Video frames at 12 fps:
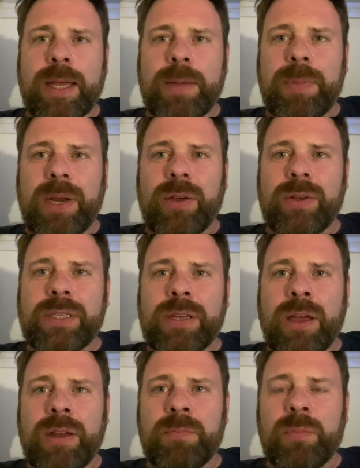below a
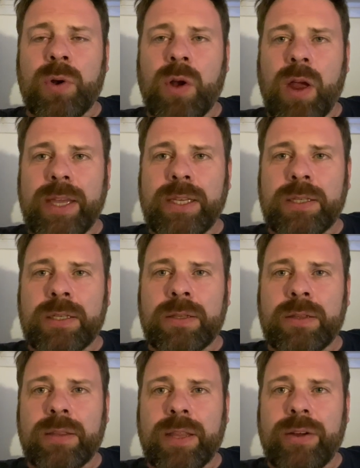certain price,
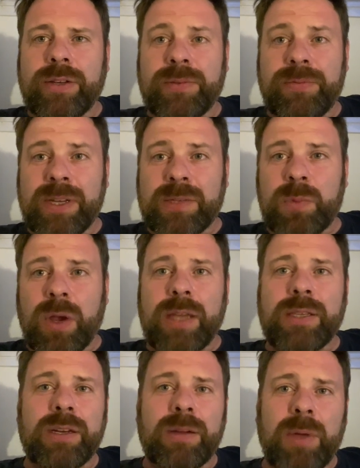there is a fixed
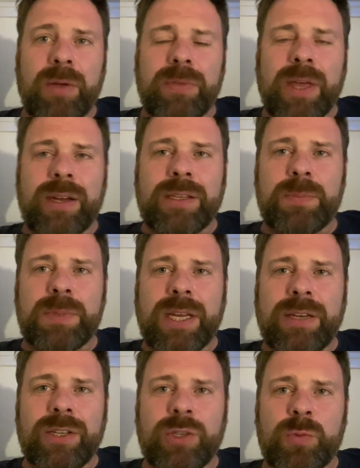price, and above that, it's a
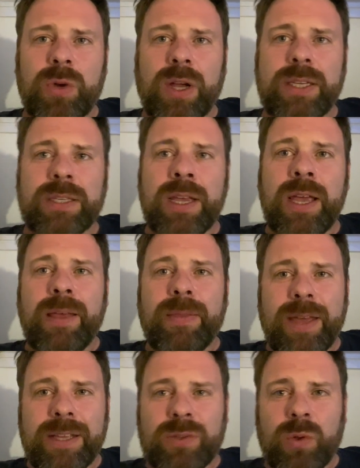percentage price.
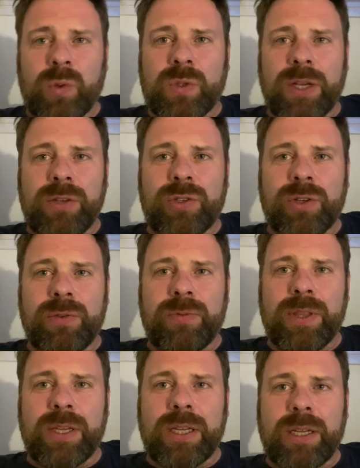That's also true for
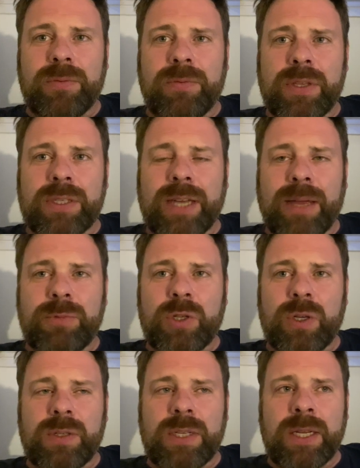the stamp
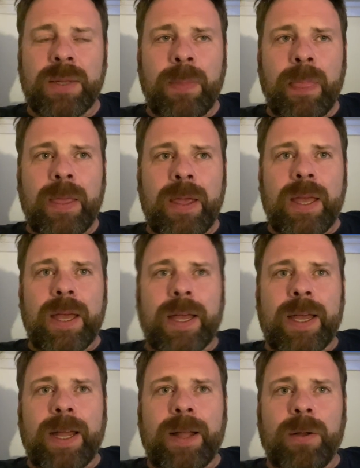duty.
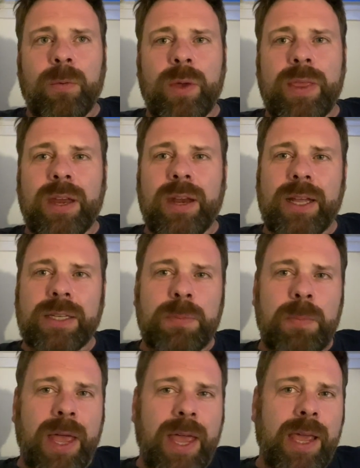We then had to
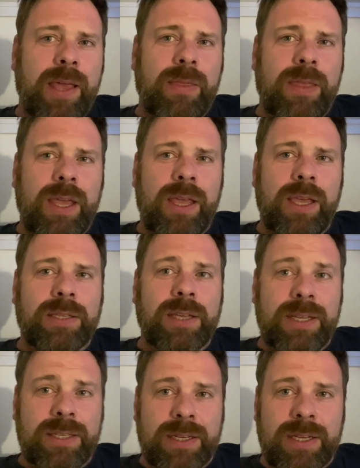pay the
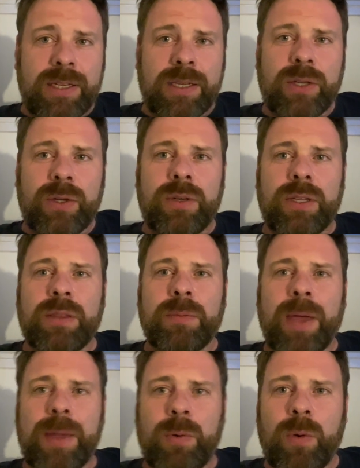solicitor who did the
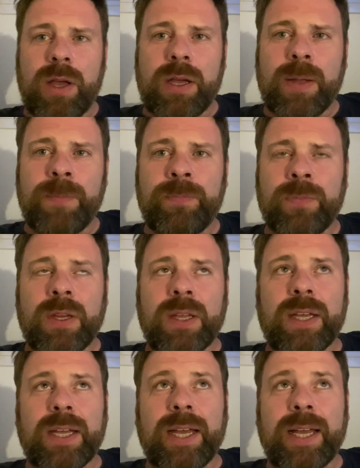paperwork,
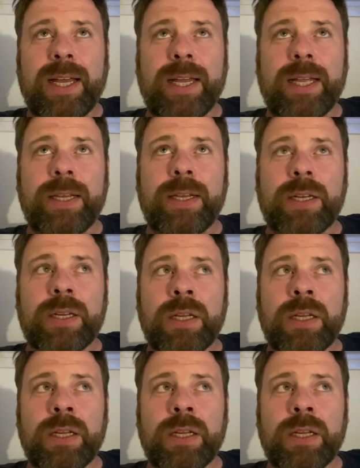and